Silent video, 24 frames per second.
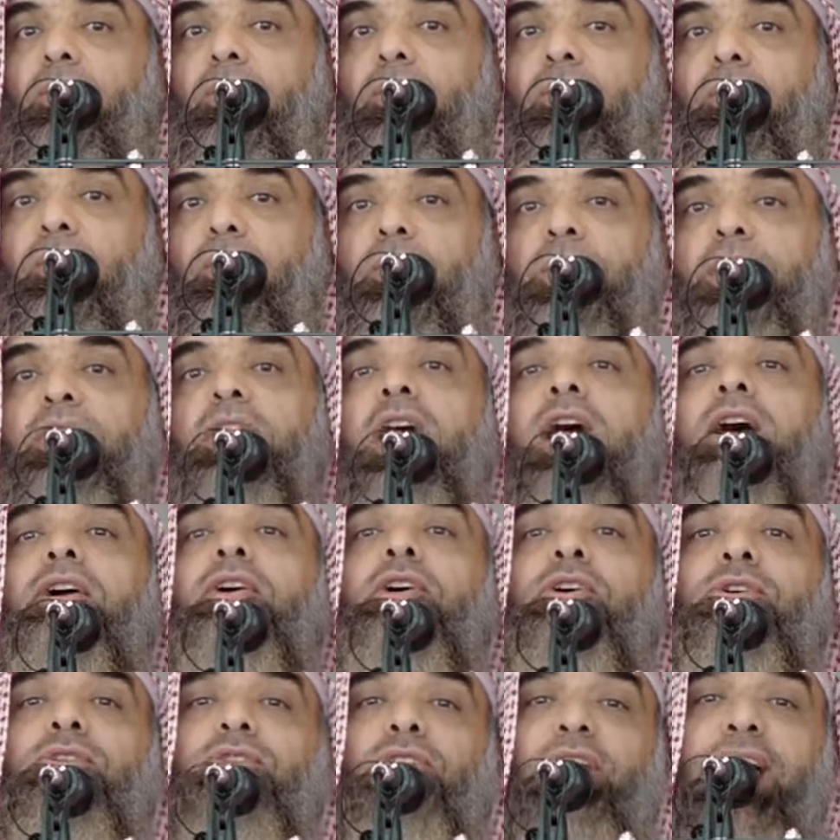we're not
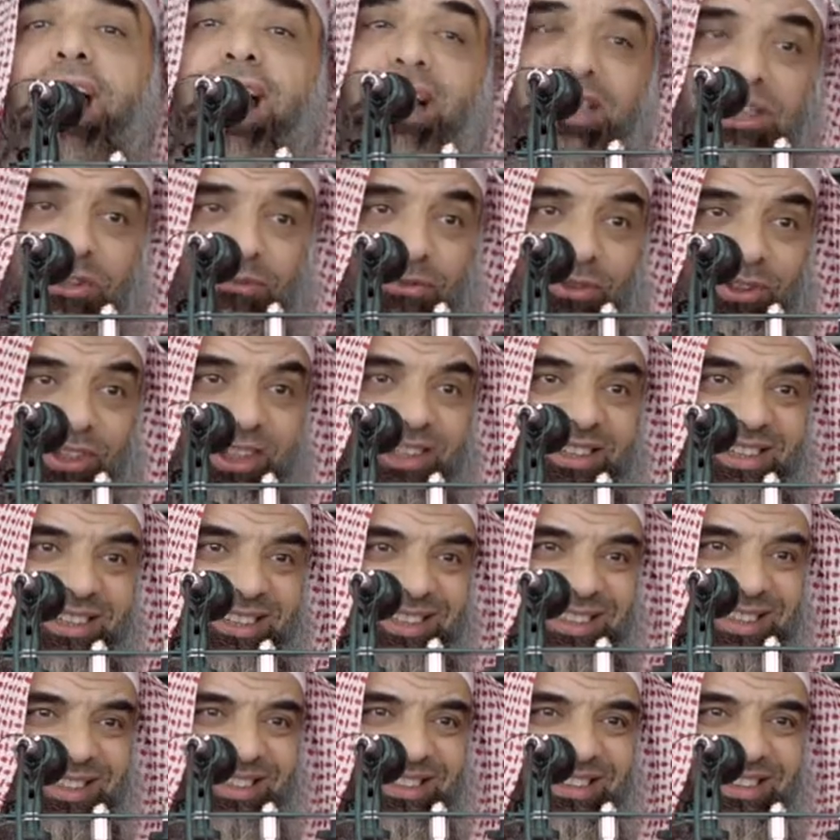going to ask for
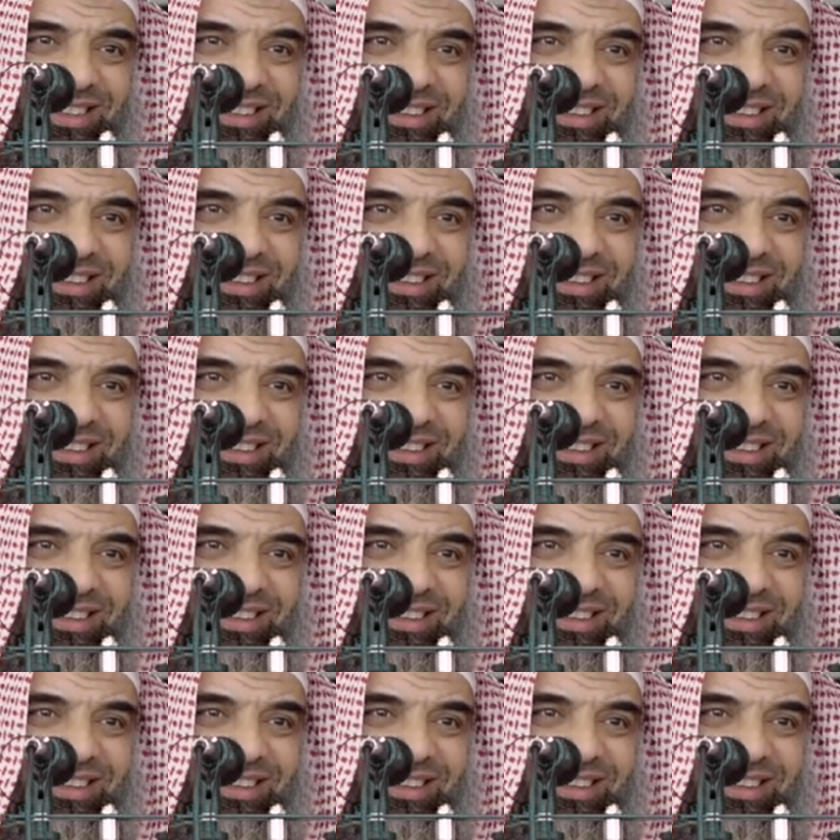this.